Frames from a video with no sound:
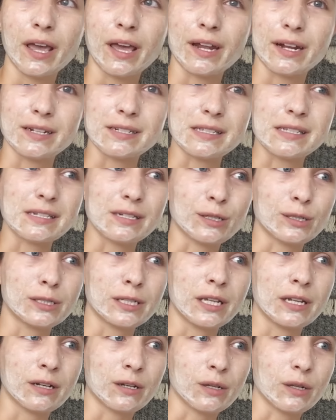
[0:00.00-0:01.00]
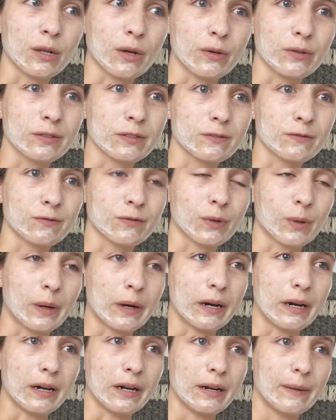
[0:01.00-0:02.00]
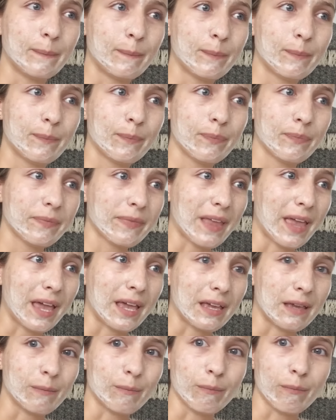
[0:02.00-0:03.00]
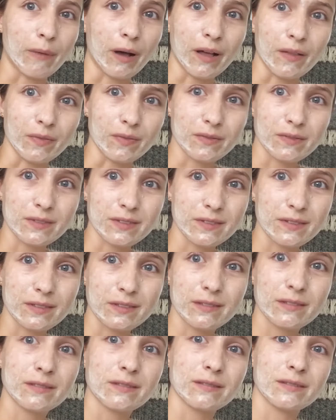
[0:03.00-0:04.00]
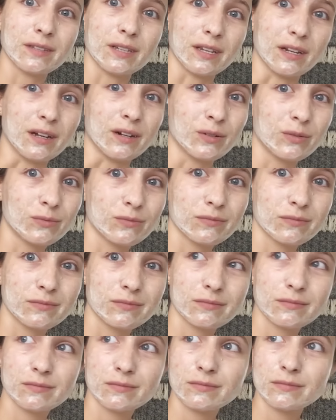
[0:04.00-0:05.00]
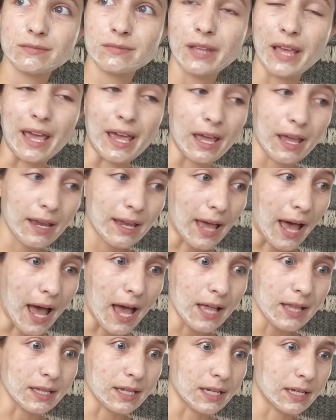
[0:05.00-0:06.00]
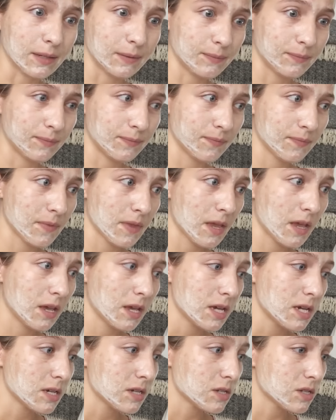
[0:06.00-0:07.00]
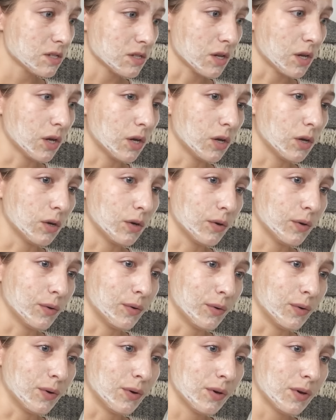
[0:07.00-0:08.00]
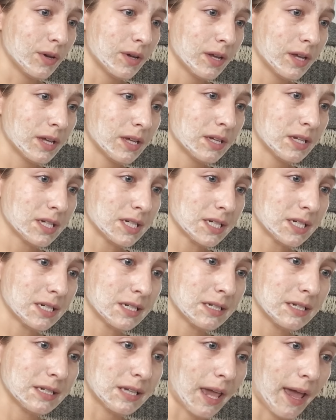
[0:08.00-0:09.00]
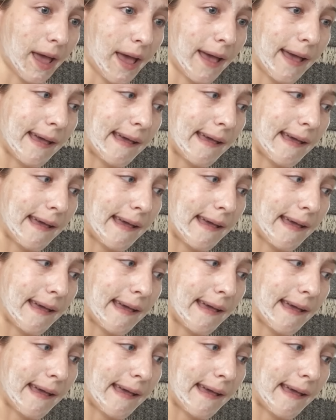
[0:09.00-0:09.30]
and I still need clothes for 8 months, you know, and Kylie. So yeah,